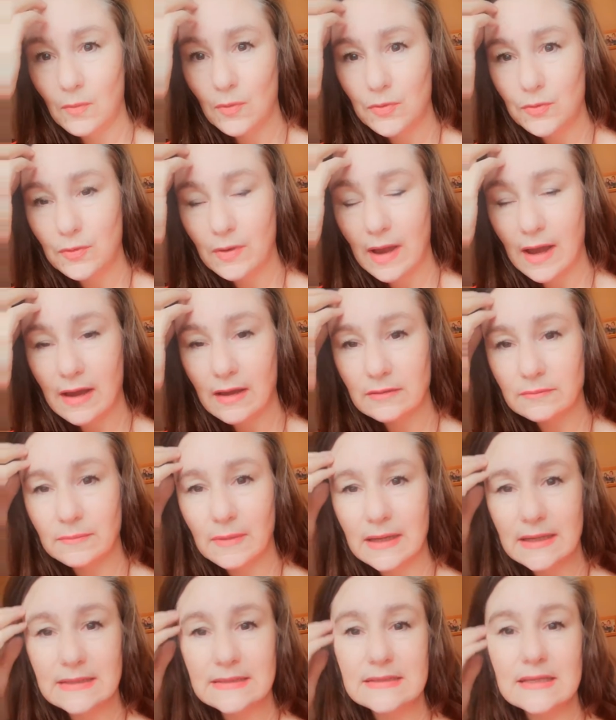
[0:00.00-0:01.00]
Throughout
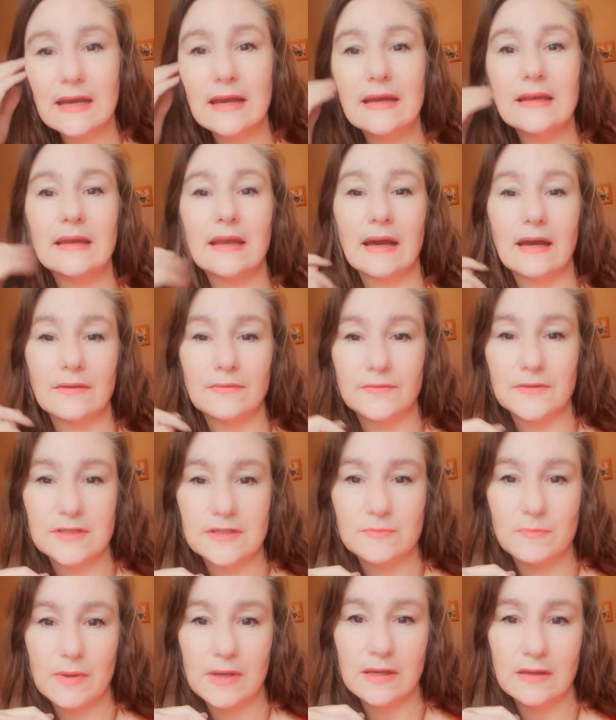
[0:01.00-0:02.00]
my entire life, it's
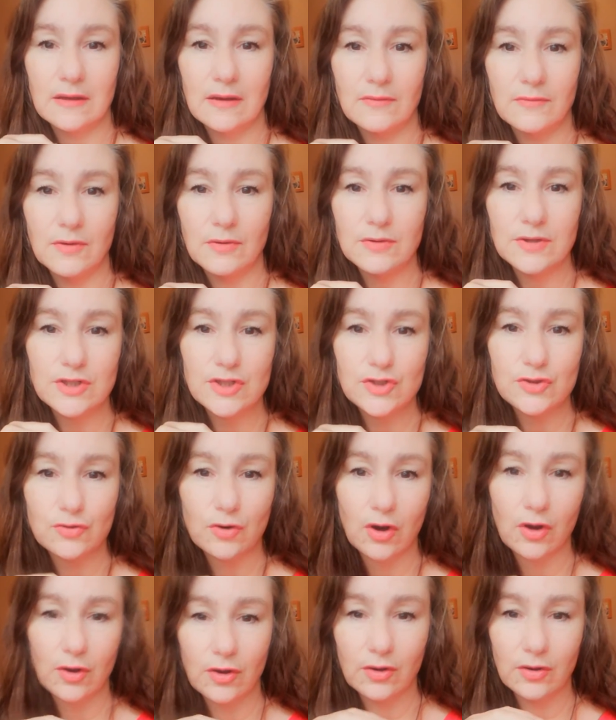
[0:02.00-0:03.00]
been a very
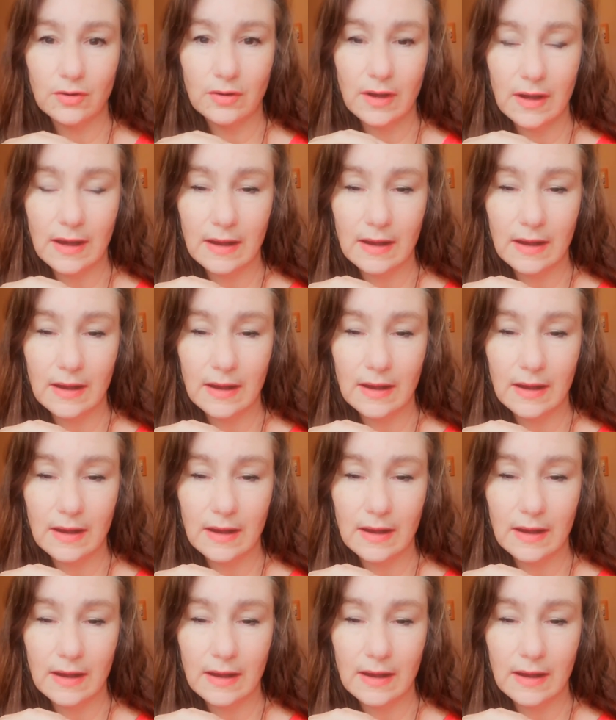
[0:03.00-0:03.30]
strong